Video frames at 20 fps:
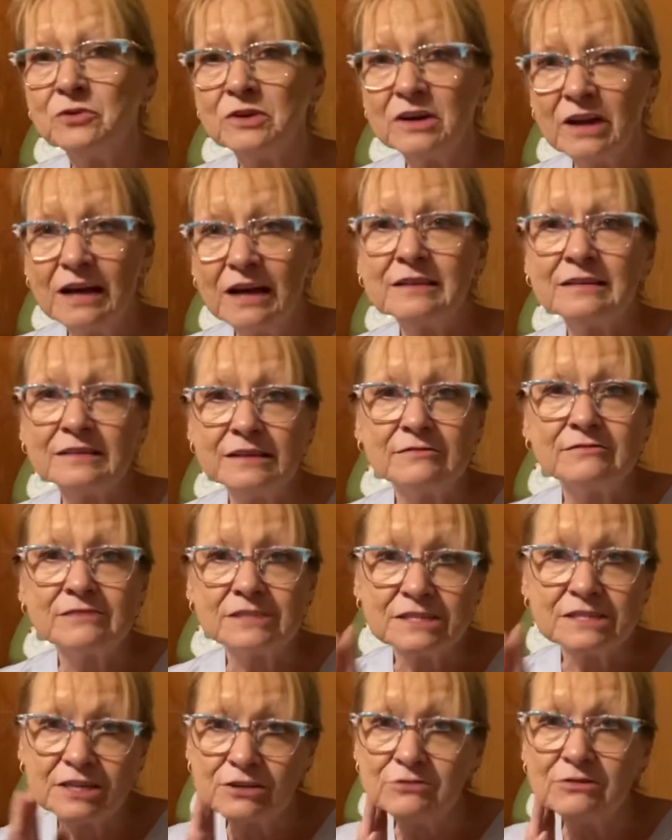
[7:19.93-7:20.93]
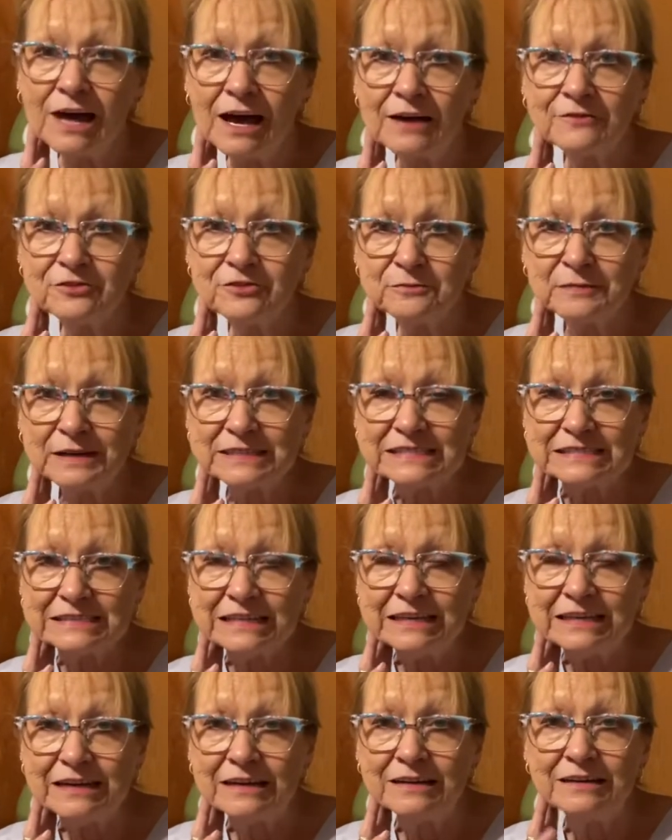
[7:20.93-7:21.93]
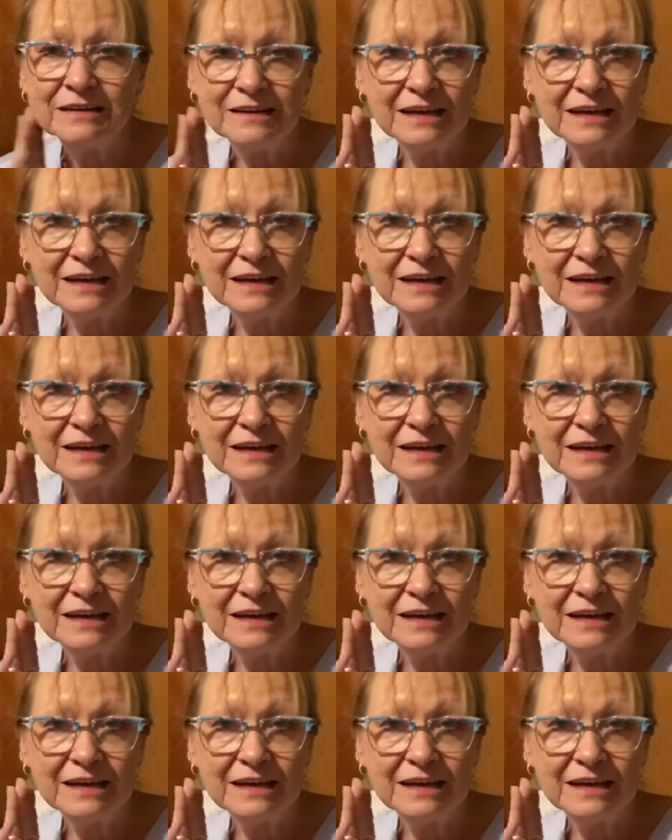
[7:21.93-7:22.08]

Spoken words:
likely it was too light for my skin.